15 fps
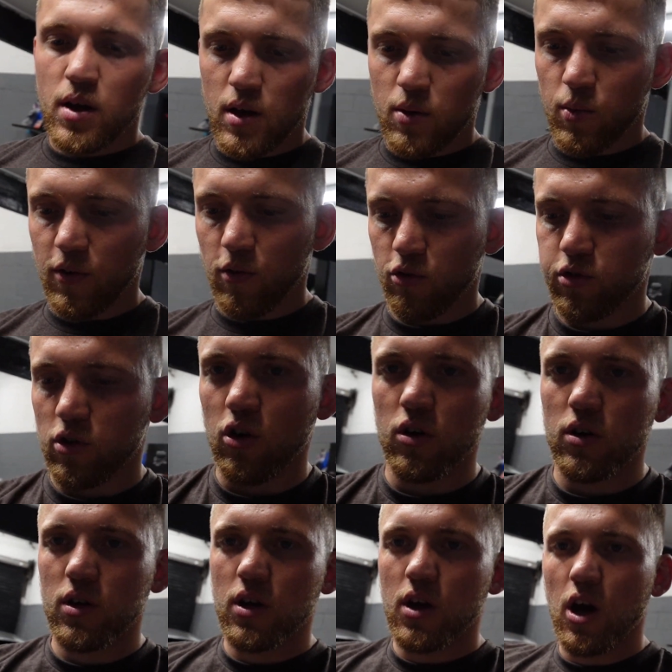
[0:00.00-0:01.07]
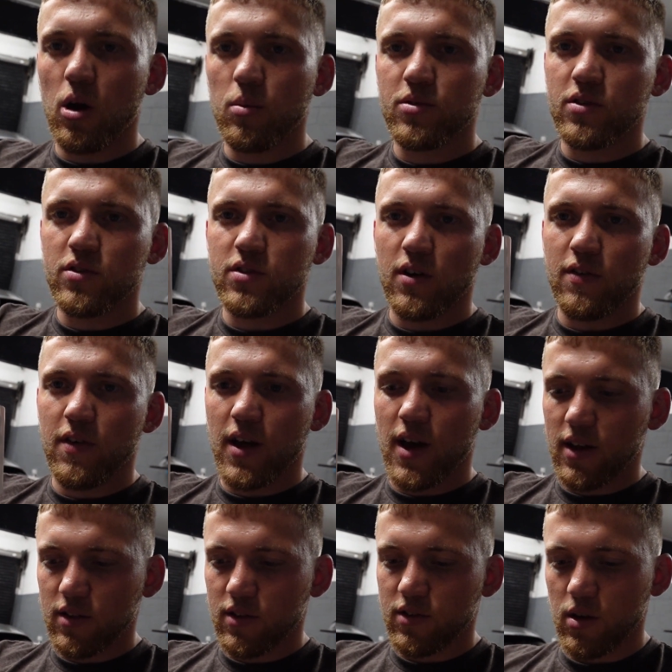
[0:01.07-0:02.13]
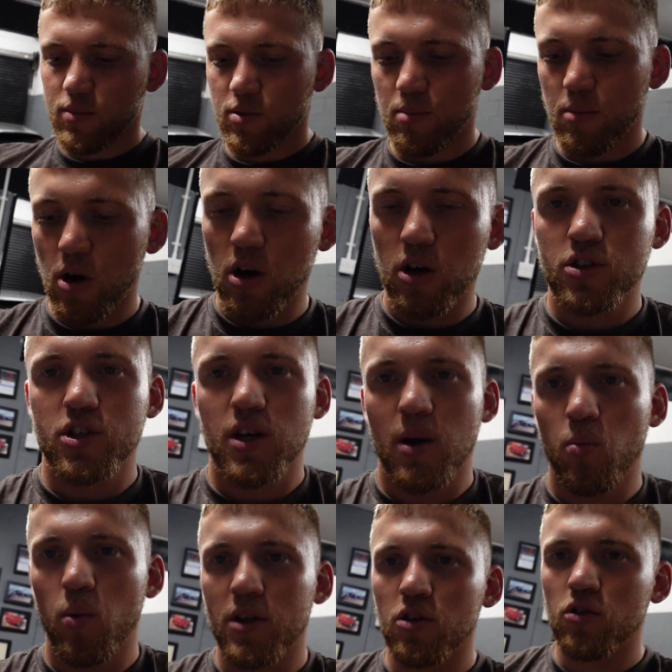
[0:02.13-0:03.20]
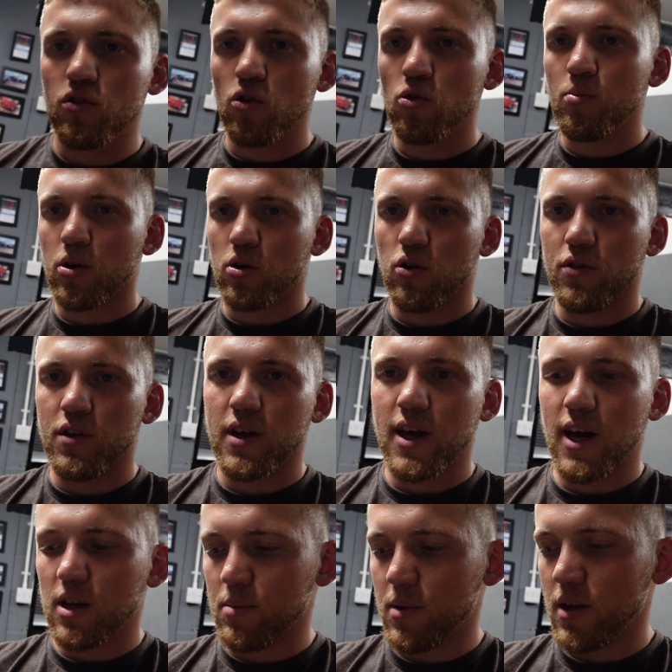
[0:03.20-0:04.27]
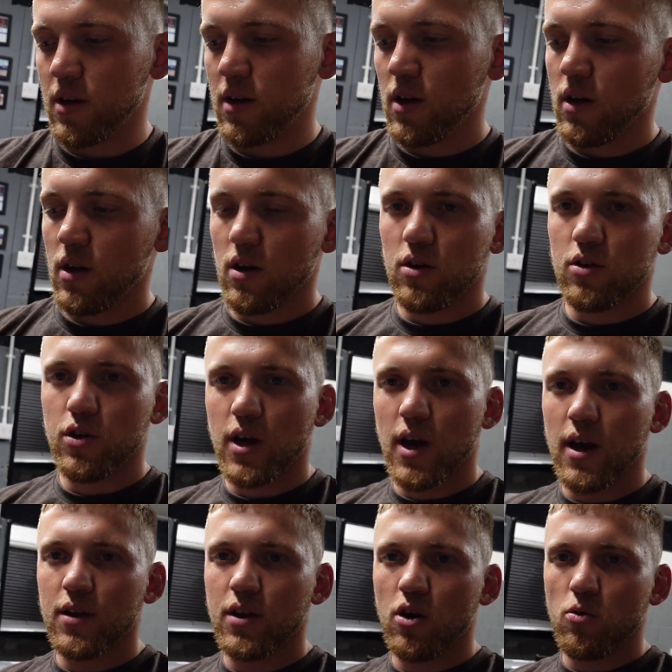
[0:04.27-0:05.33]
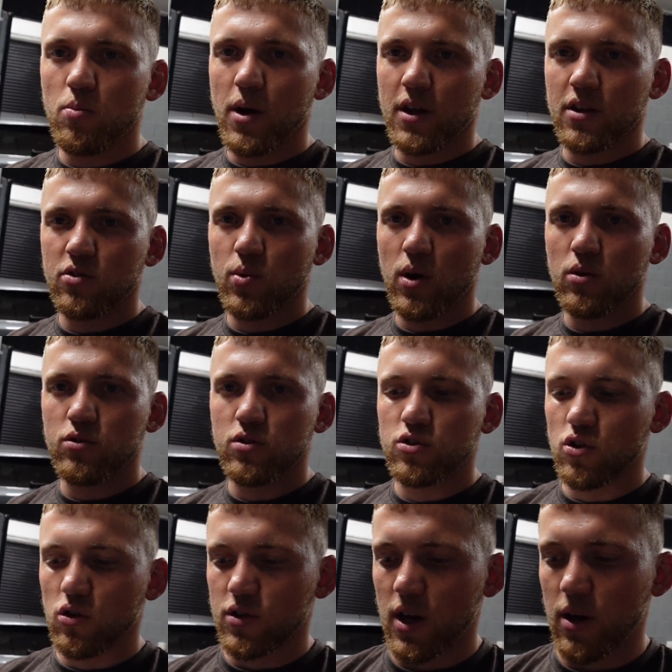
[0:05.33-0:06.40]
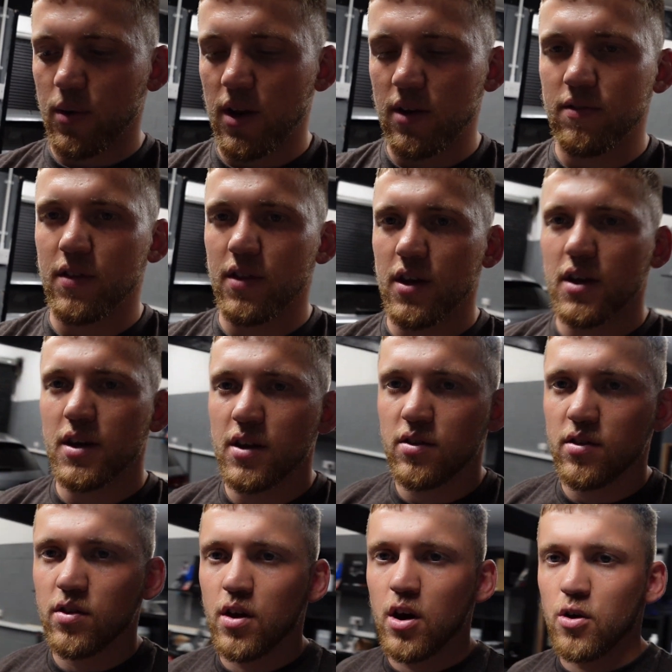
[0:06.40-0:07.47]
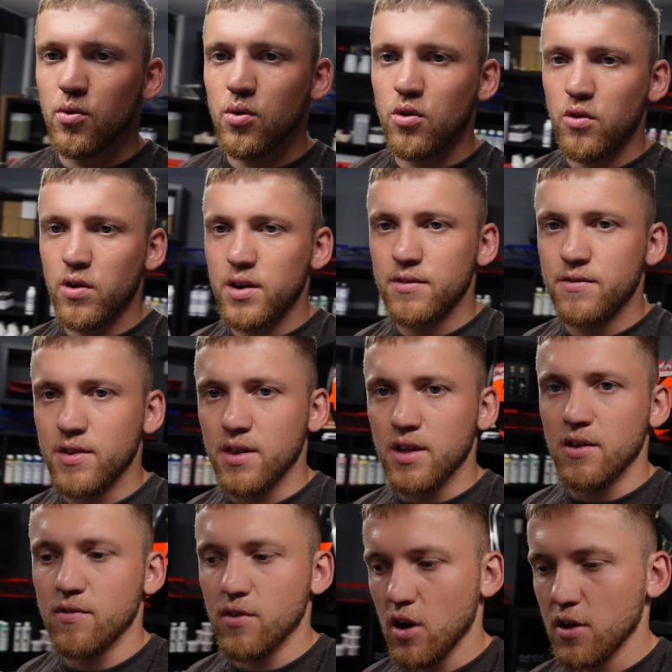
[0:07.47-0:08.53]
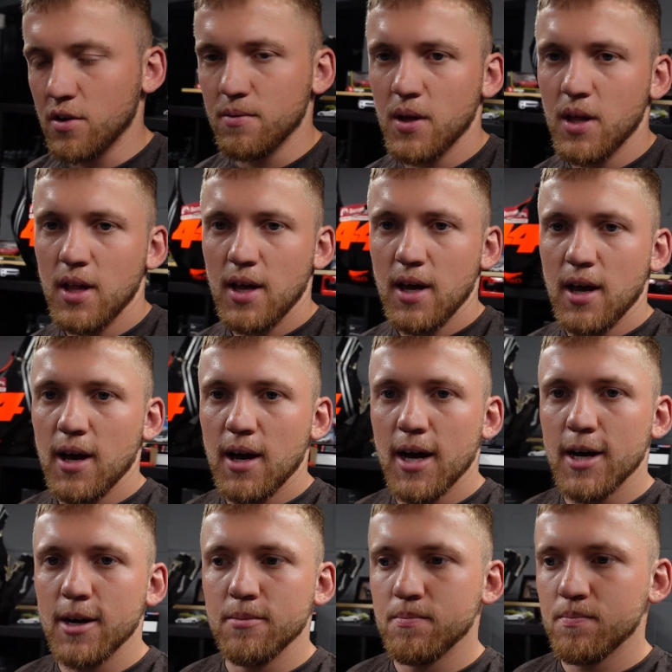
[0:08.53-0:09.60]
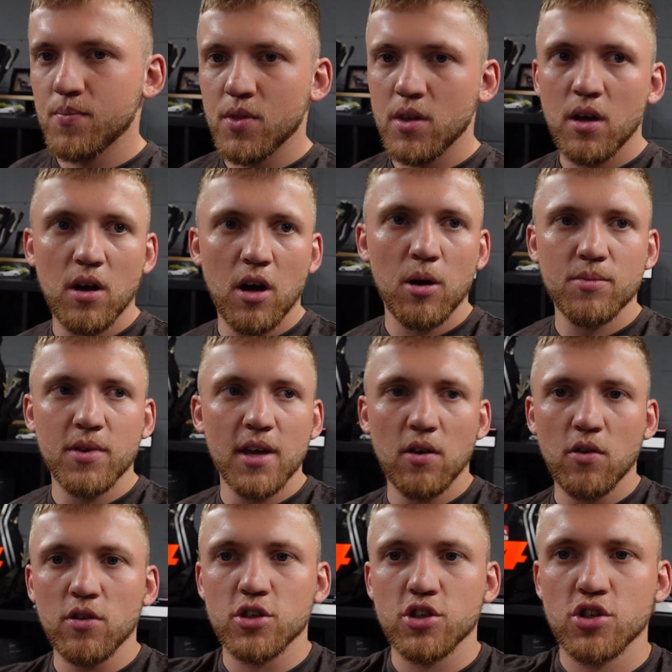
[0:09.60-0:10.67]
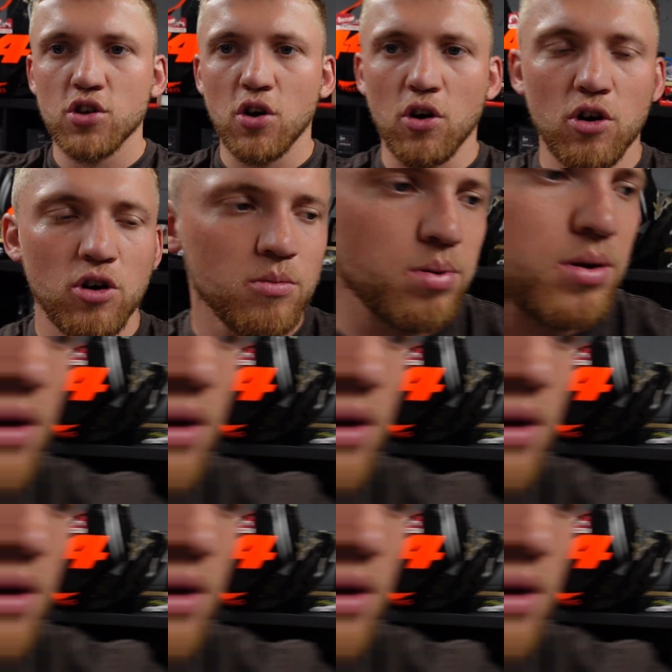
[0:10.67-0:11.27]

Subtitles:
We've also got cups and stuff like that in terms of merch, and when you do book on the Academy you get a notepad as well to jot down anything that you need to know or anything that you've learnt. Update on the shop,